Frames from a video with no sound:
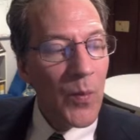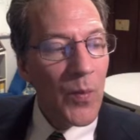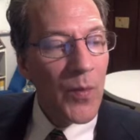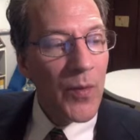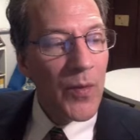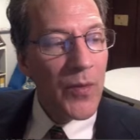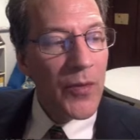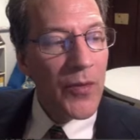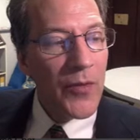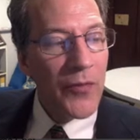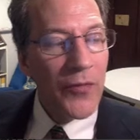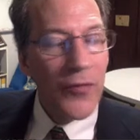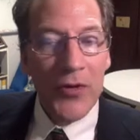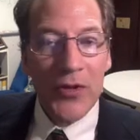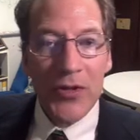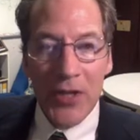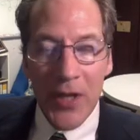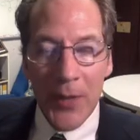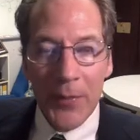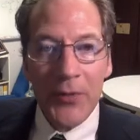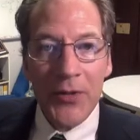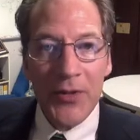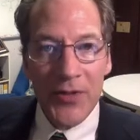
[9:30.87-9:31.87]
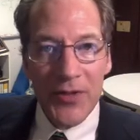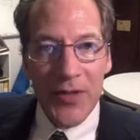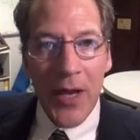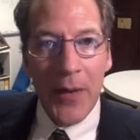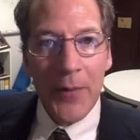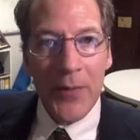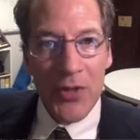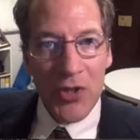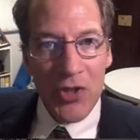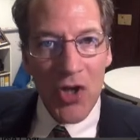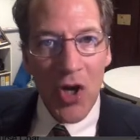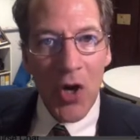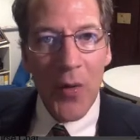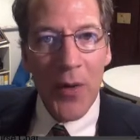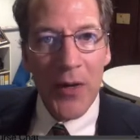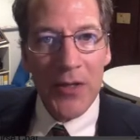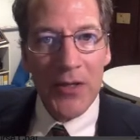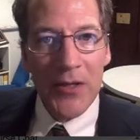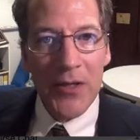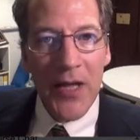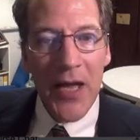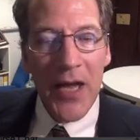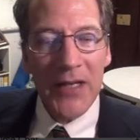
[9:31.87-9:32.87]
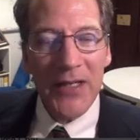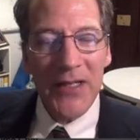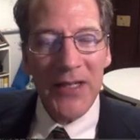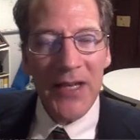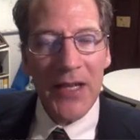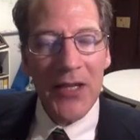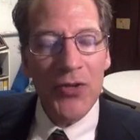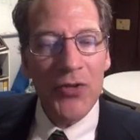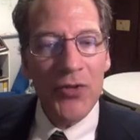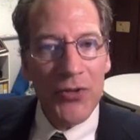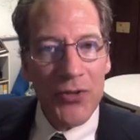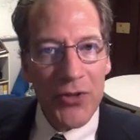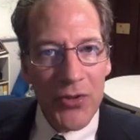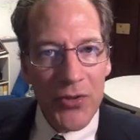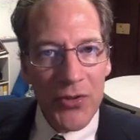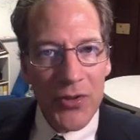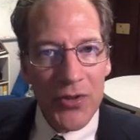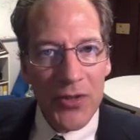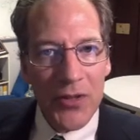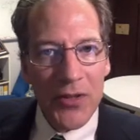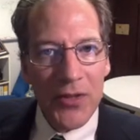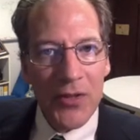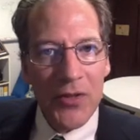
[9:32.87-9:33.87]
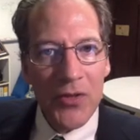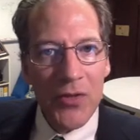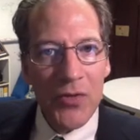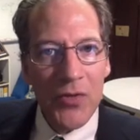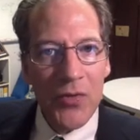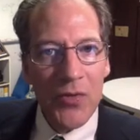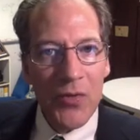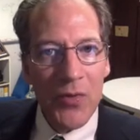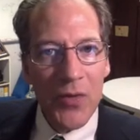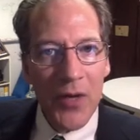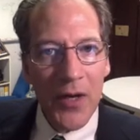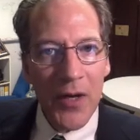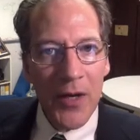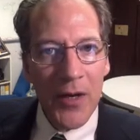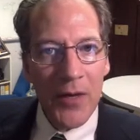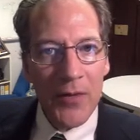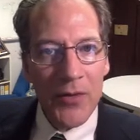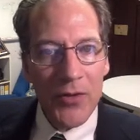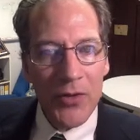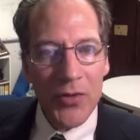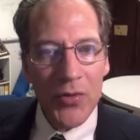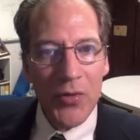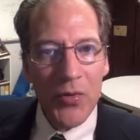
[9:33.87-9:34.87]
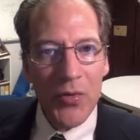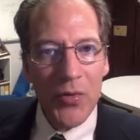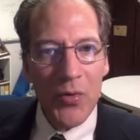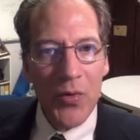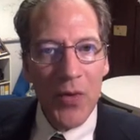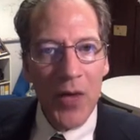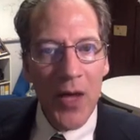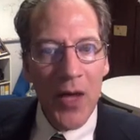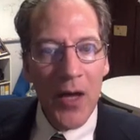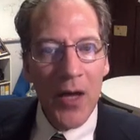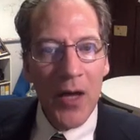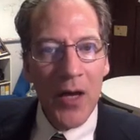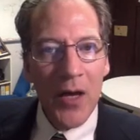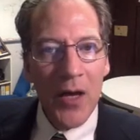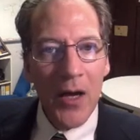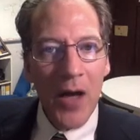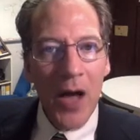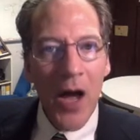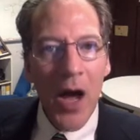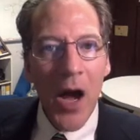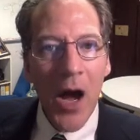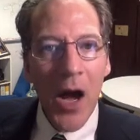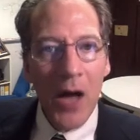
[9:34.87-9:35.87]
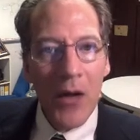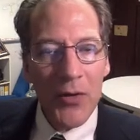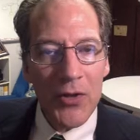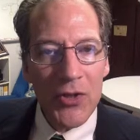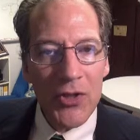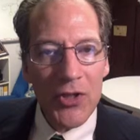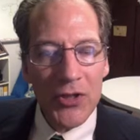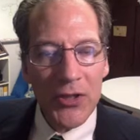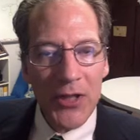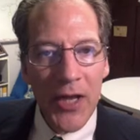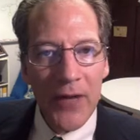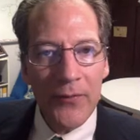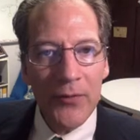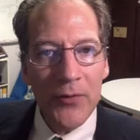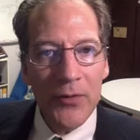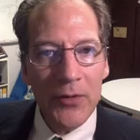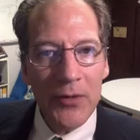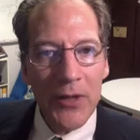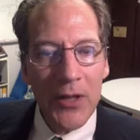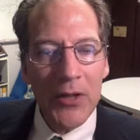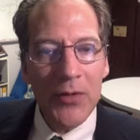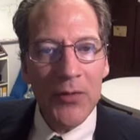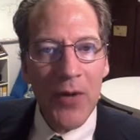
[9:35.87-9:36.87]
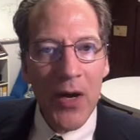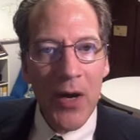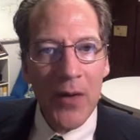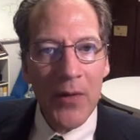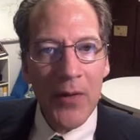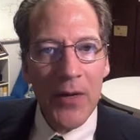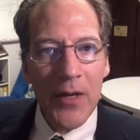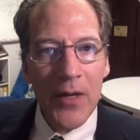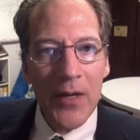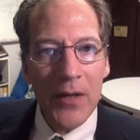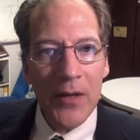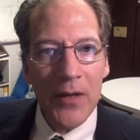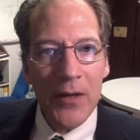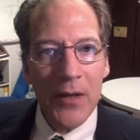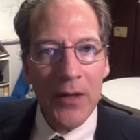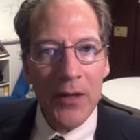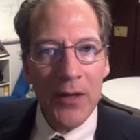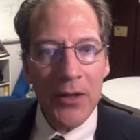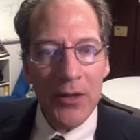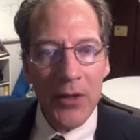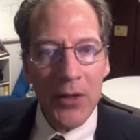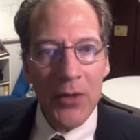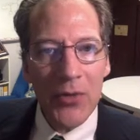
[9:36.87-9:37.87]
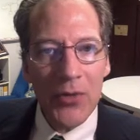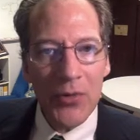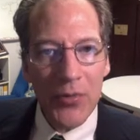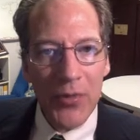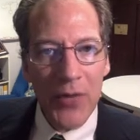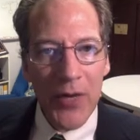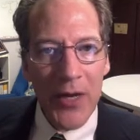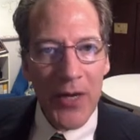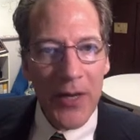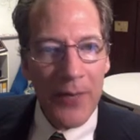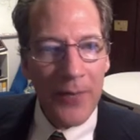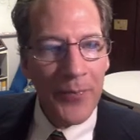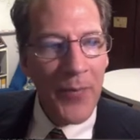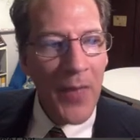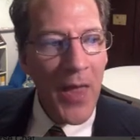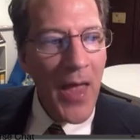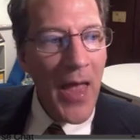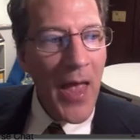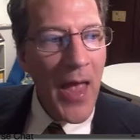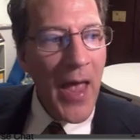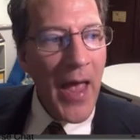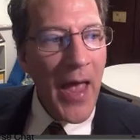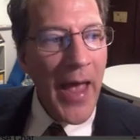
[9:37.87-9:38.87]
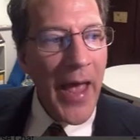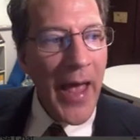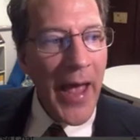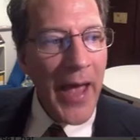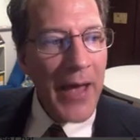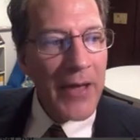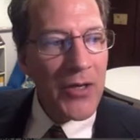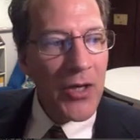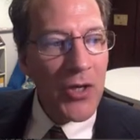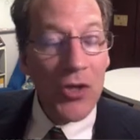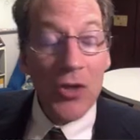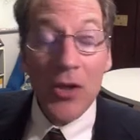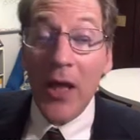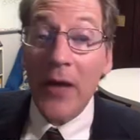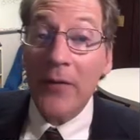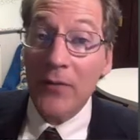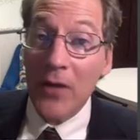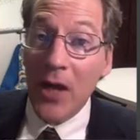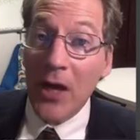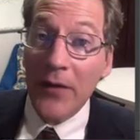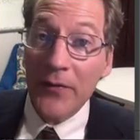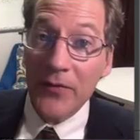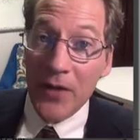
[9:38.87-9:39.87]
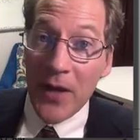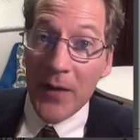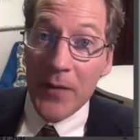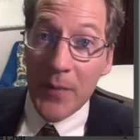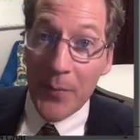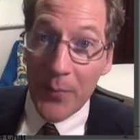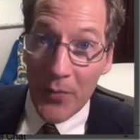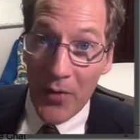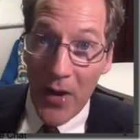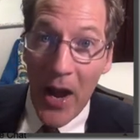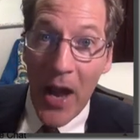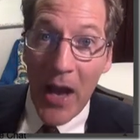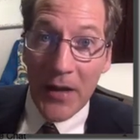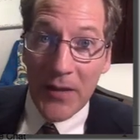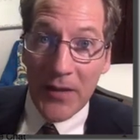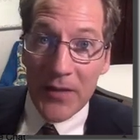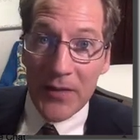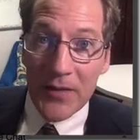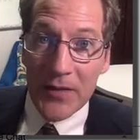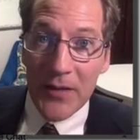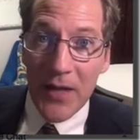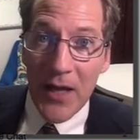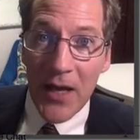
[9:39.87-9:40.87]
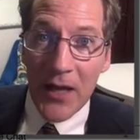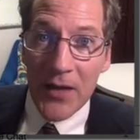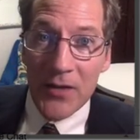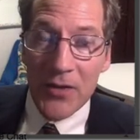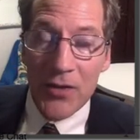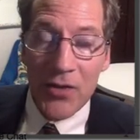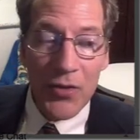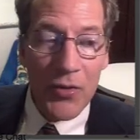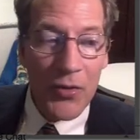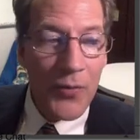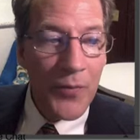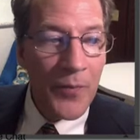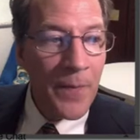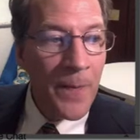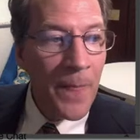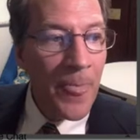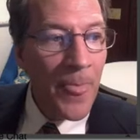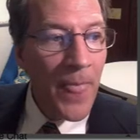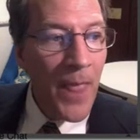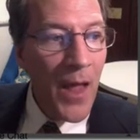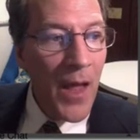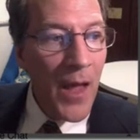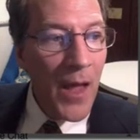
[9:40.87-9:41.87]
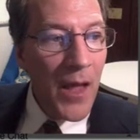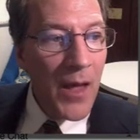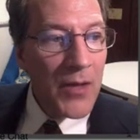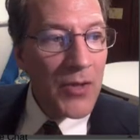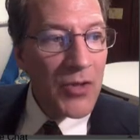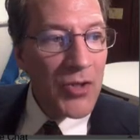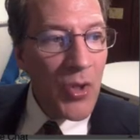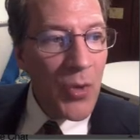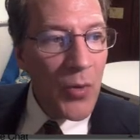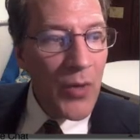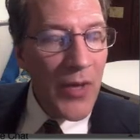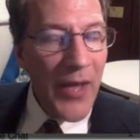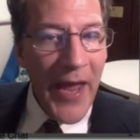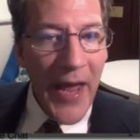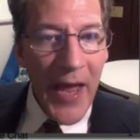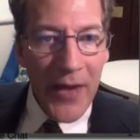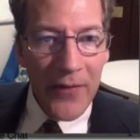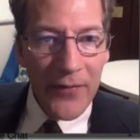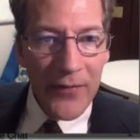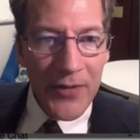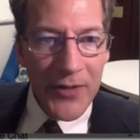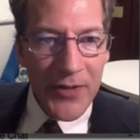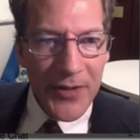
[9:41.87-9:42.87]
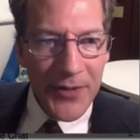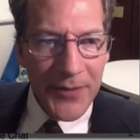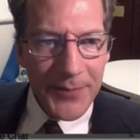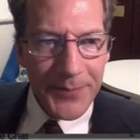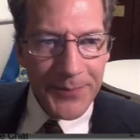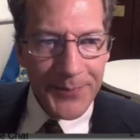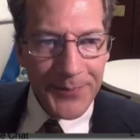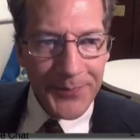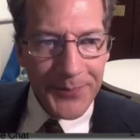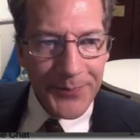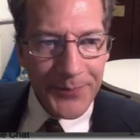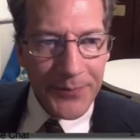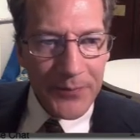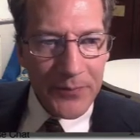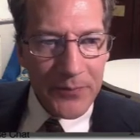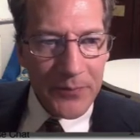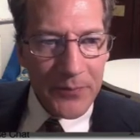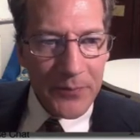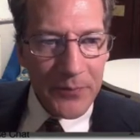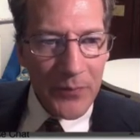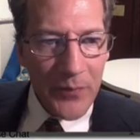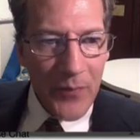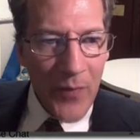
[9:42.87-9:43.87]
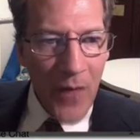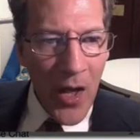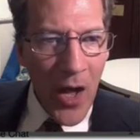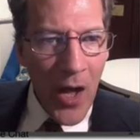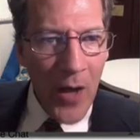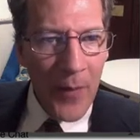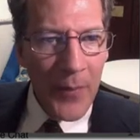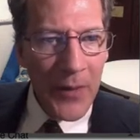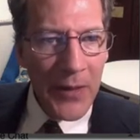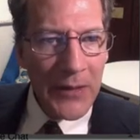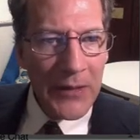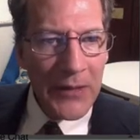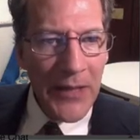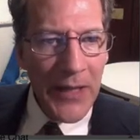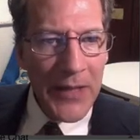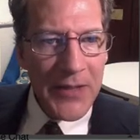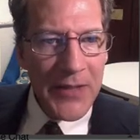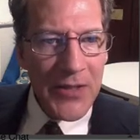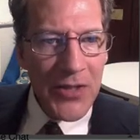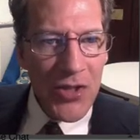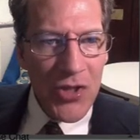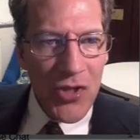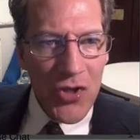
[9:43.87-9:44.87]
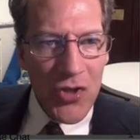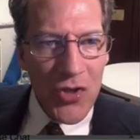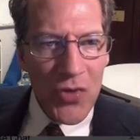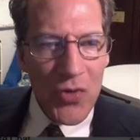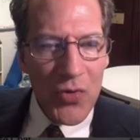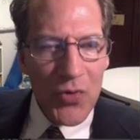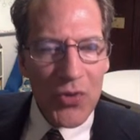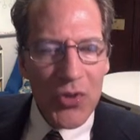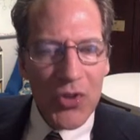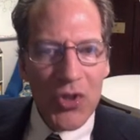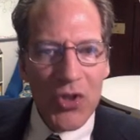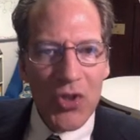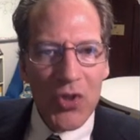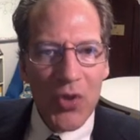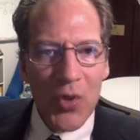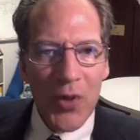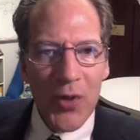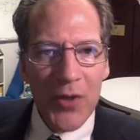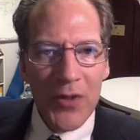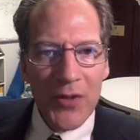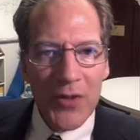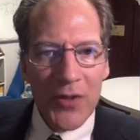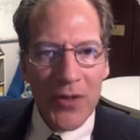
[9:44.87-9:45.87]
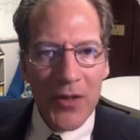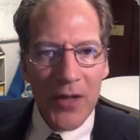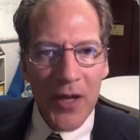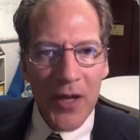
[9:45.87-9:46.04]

The first couple assignments go into that and introduce you to college-level literary close reading. And you'll have a lot of time to practice that, too. So Canvas lets you sort